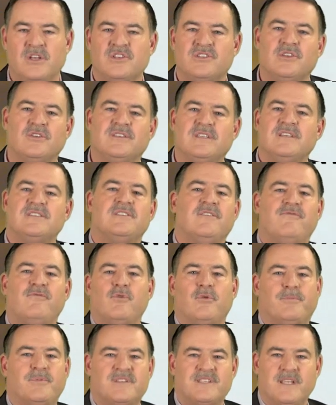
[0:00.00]
So does the
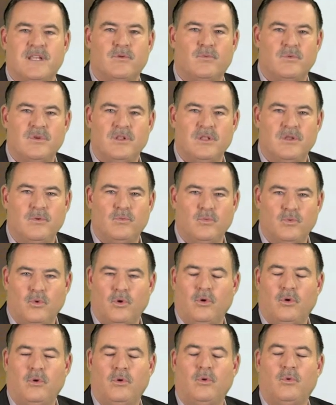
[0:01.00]
4% really,
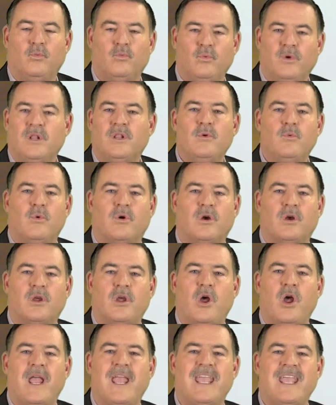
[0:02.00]
rule really
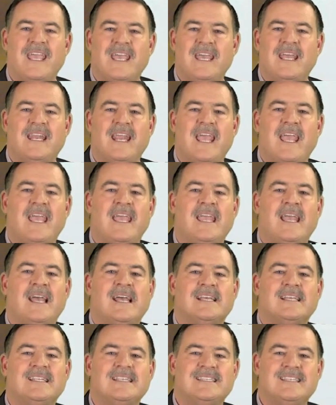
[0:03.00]
work in a
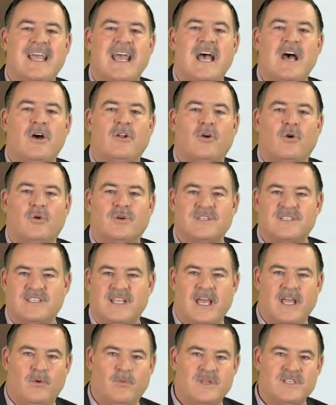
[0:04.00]
down or
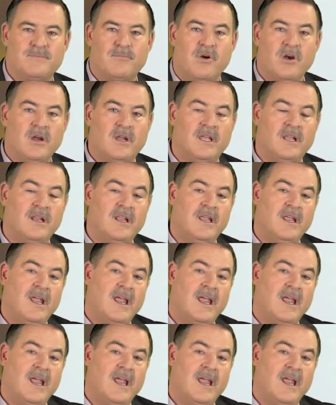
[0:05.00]
sideways market?